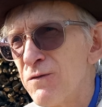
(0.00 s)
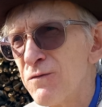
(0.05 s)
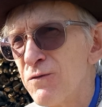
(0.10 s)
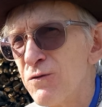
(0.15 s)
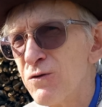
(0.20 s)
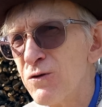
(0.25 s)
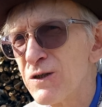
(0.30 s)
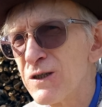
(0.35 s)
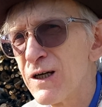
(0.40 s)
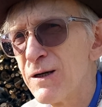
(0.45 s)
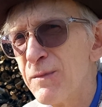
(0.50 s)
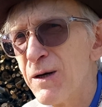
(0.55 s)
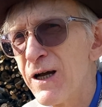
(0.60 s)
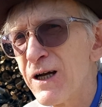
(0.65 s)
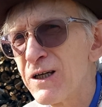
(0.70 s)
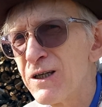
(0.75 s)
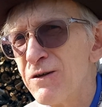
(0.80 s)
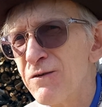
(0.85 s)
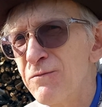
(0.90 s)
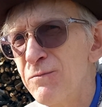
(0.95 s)
for some
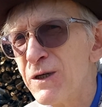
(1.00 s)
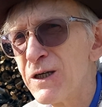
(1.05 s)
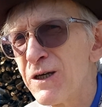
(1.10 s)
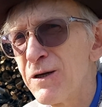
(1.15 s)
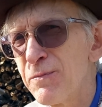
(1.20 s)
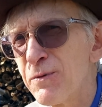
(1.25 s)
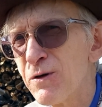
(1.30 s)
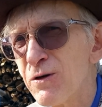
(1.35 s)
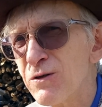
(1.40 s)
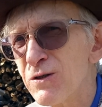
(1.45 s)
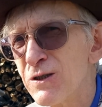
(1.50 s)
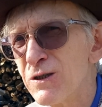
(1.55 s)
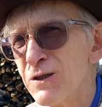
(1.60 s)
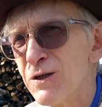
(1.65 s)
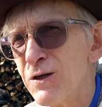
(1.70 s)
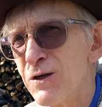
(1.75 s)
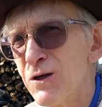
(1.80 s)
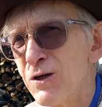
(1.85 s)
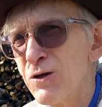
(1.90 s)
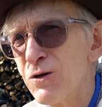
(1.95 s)
active beekeepers
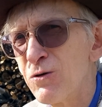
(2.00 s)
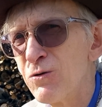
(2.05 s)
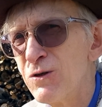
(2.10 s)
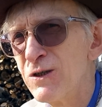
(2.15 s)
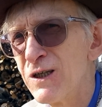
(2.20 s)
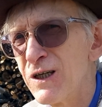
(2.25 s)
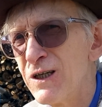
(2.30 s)
who is